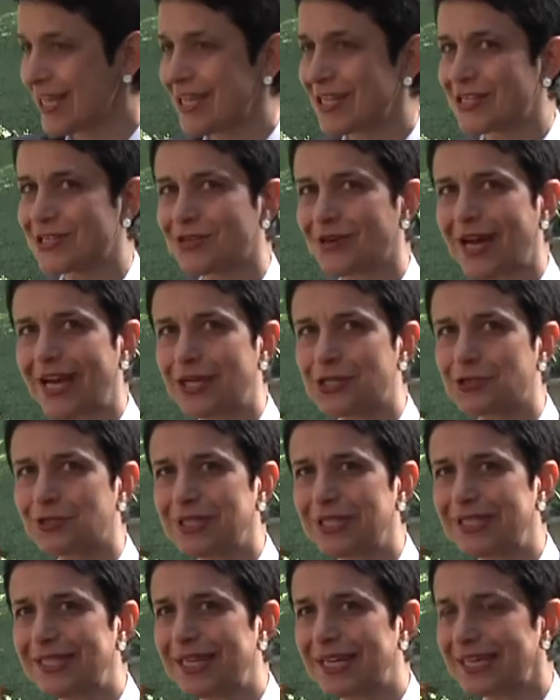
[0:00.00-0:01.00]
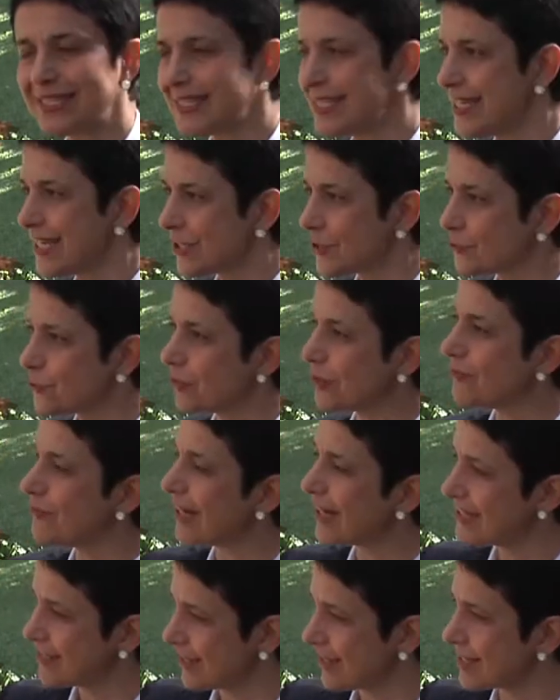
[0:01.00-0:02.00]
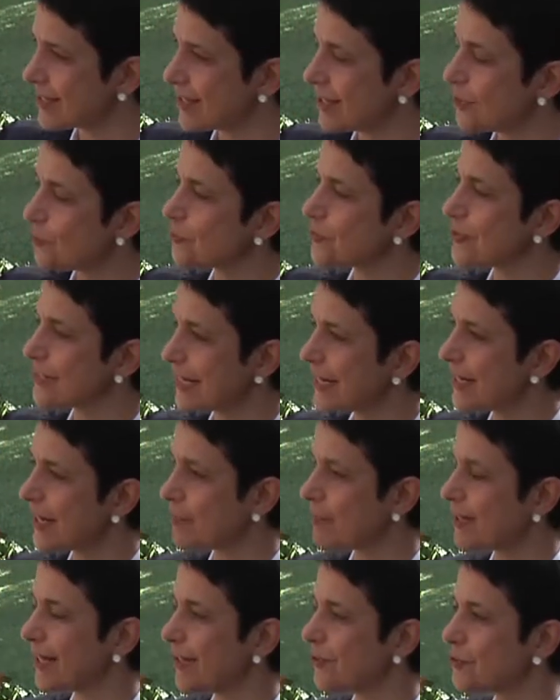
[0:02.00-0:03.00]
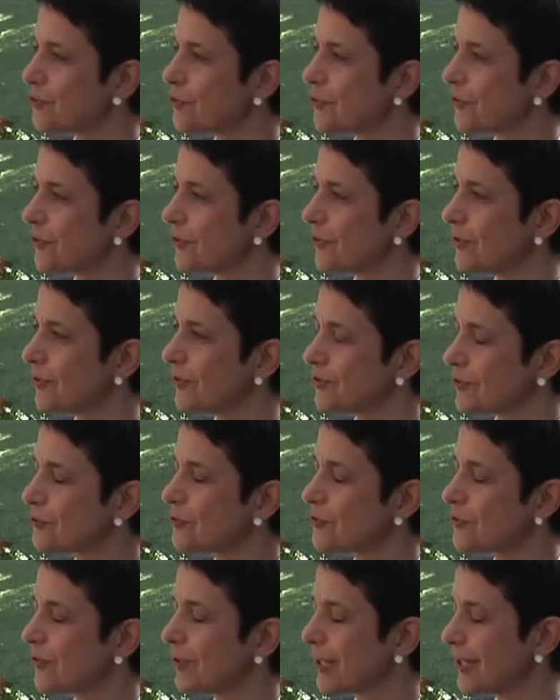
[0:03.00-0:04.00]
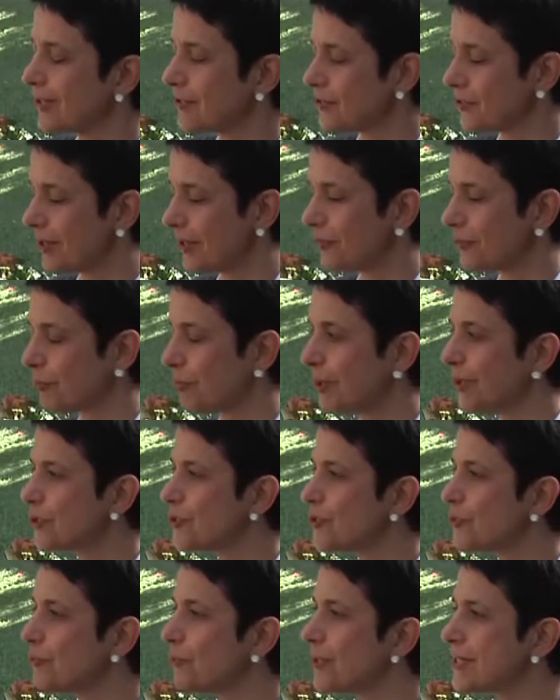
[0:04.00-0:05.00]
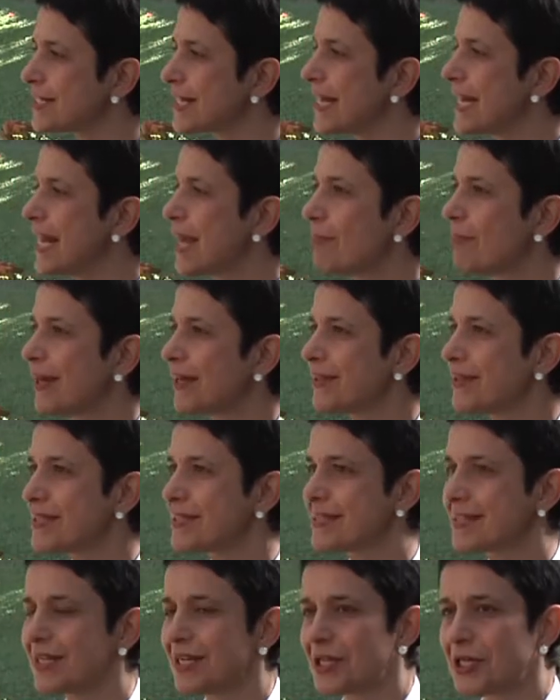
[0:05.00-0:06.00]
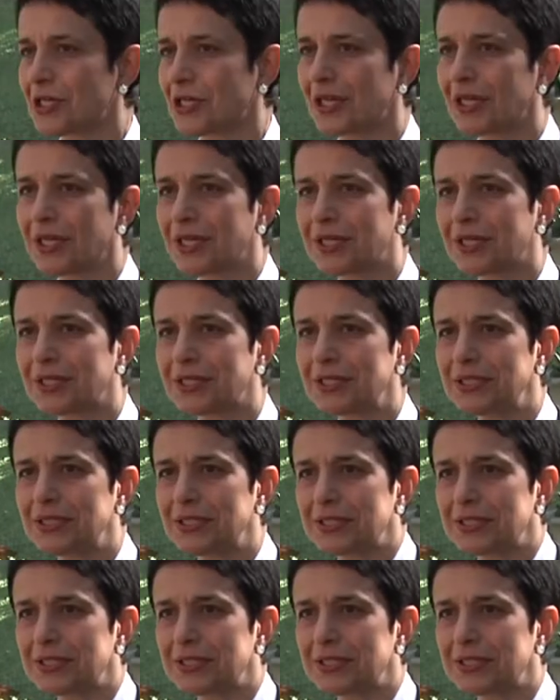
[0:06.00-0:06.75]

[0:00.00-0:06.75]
So actually the idea to invite us and to set up cultural, social cultural anthropology was by this uh,